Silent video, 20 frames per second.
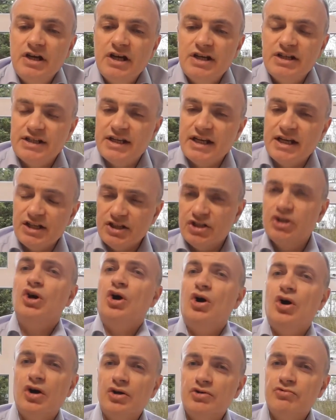Did
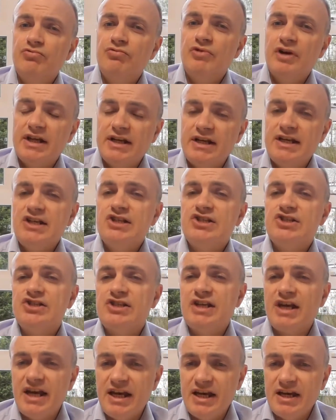God really
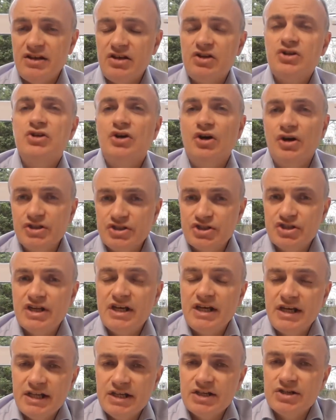say not to
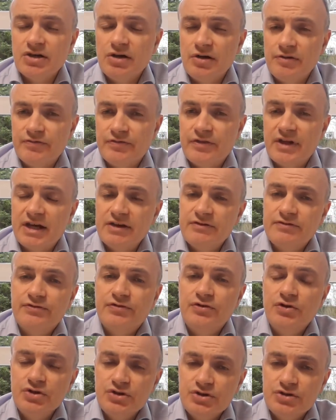eat of that
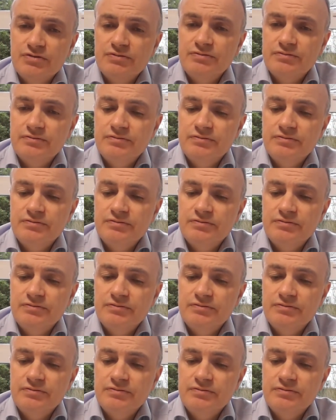fruit?